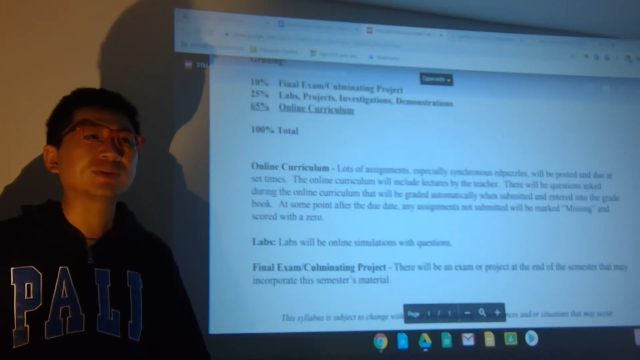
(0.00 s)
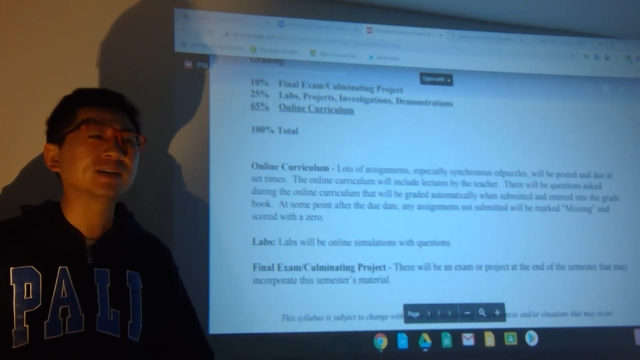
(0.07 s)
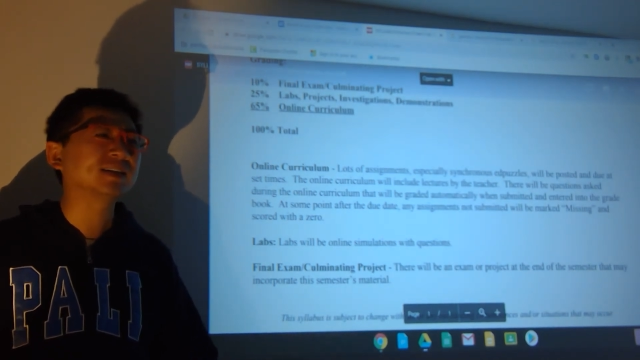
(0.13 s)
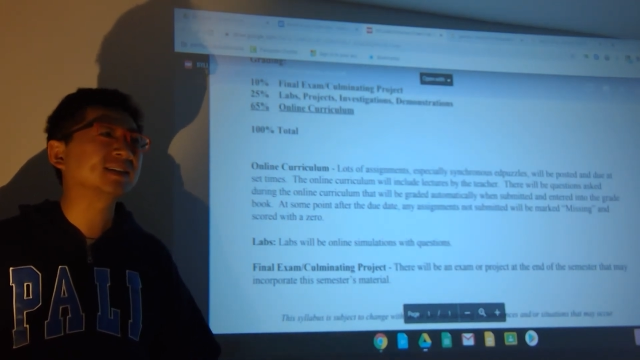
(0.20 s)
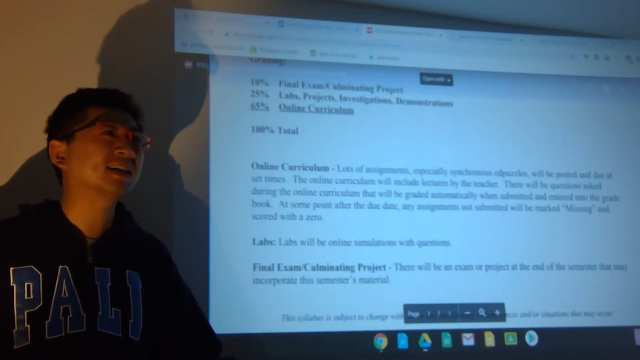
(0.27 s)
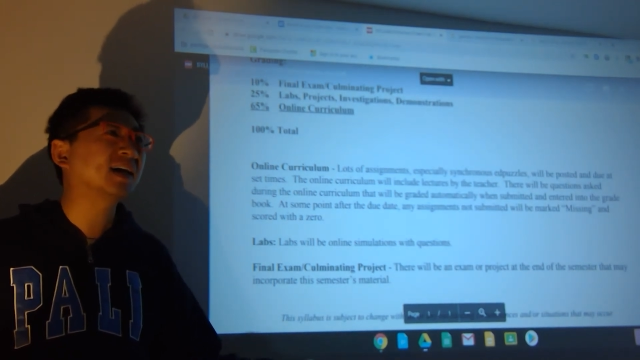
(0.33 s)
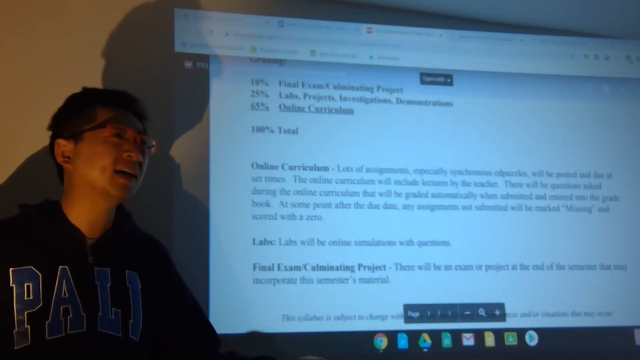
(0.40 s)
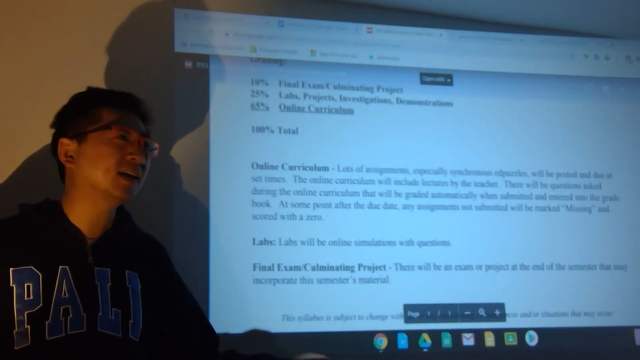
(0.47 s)
the
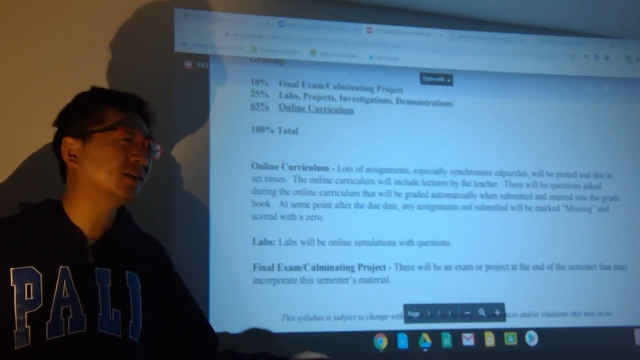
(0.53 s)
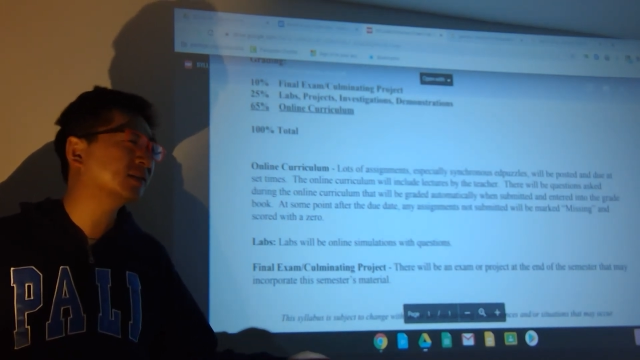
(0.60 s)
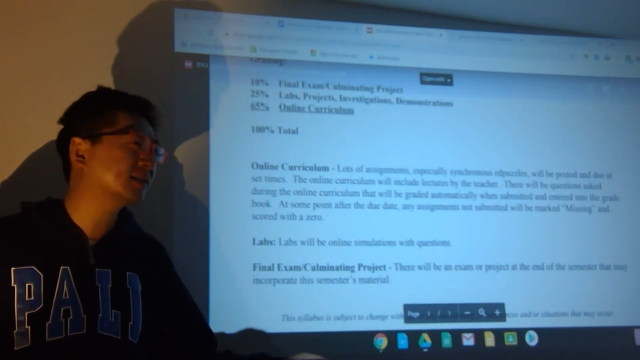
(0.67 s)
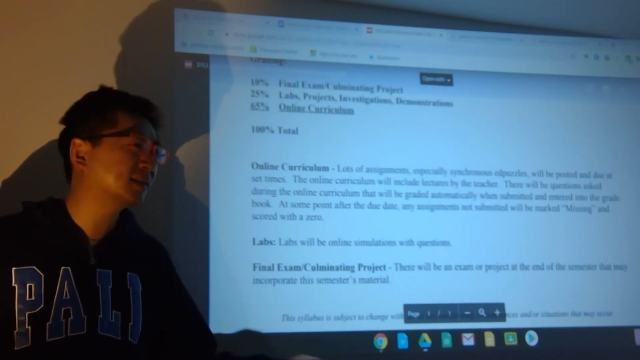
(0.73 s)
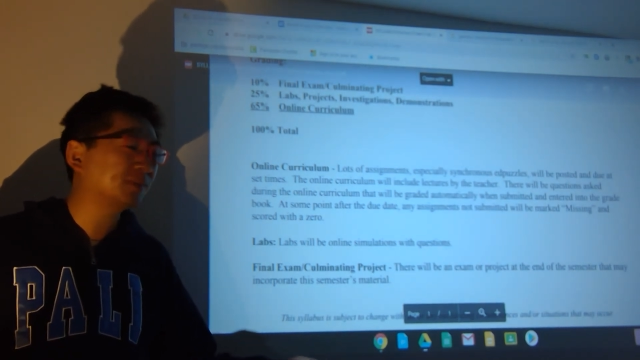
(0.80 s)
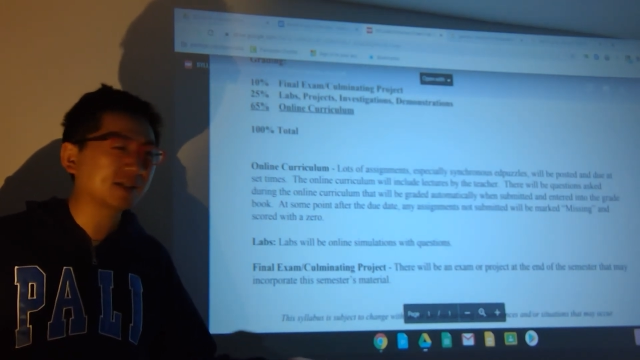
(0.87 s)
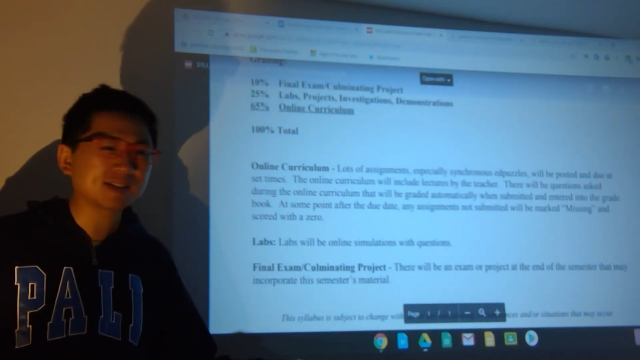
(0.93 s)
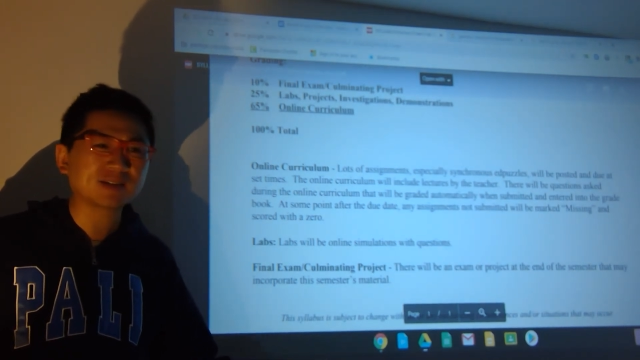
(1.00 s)
entire
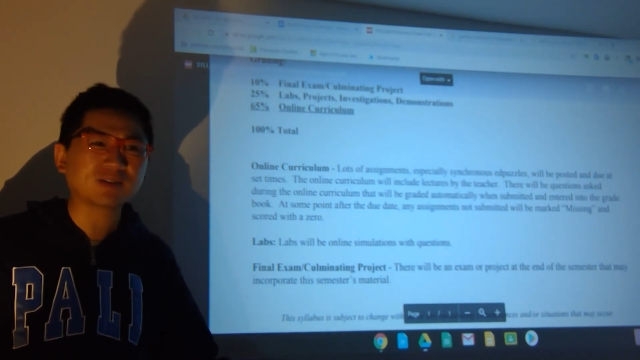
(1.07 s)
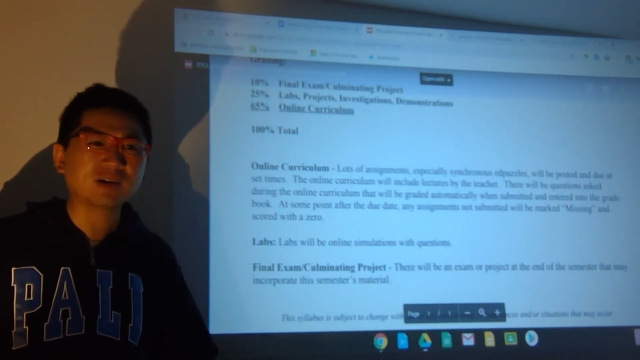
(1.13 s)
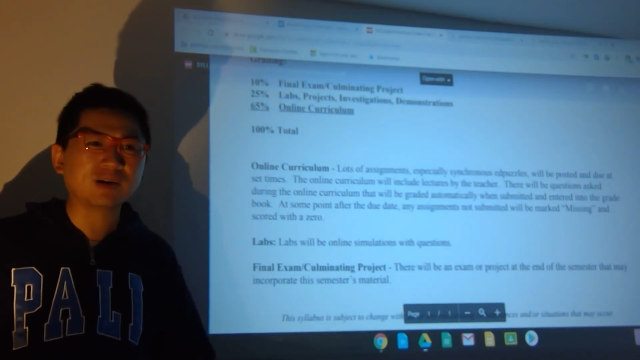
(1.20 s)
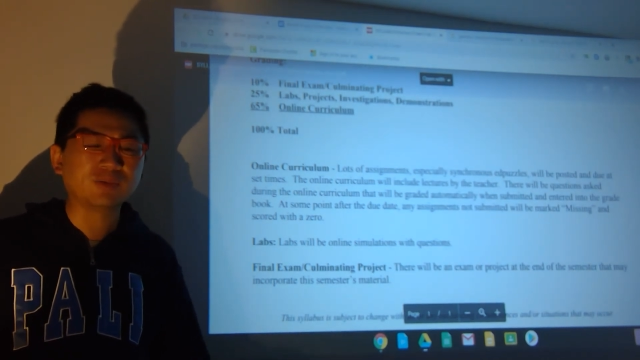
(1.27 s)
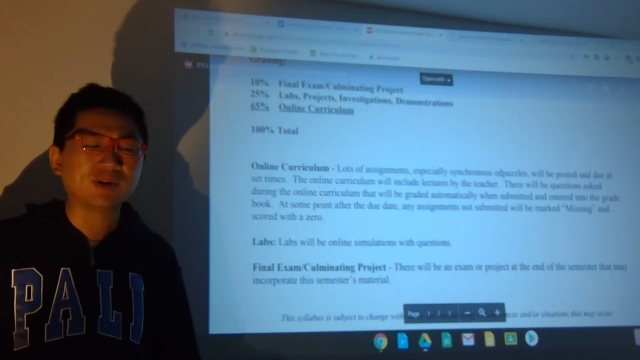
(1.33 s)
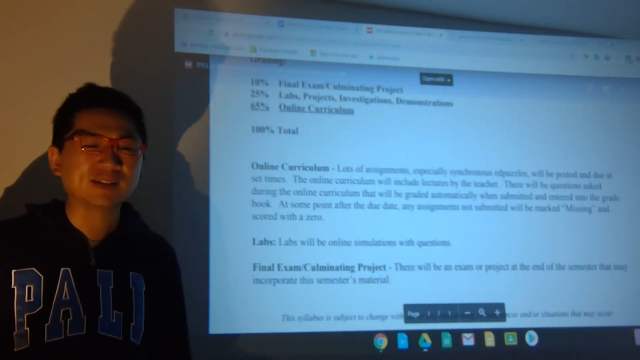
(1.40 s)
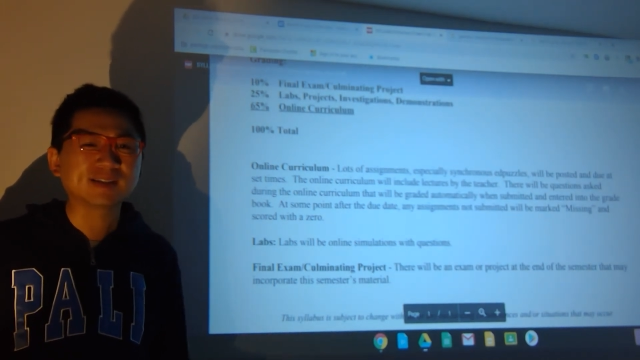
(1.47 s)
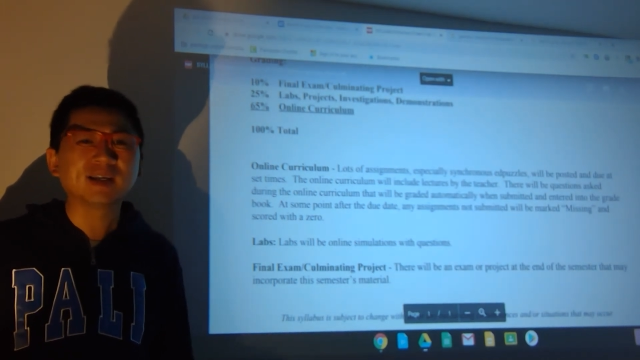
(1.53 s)
semester all at
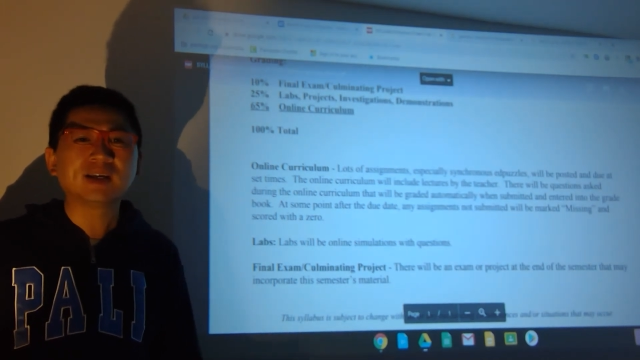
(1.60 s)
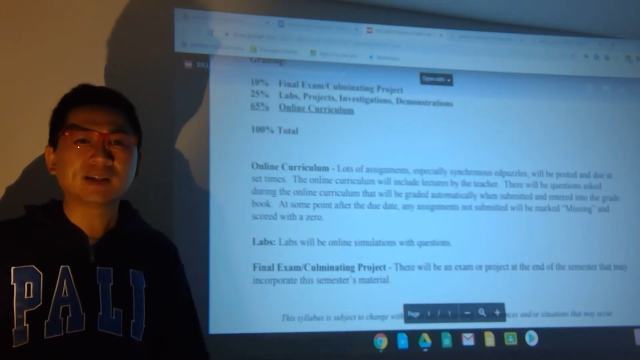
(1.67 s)
once.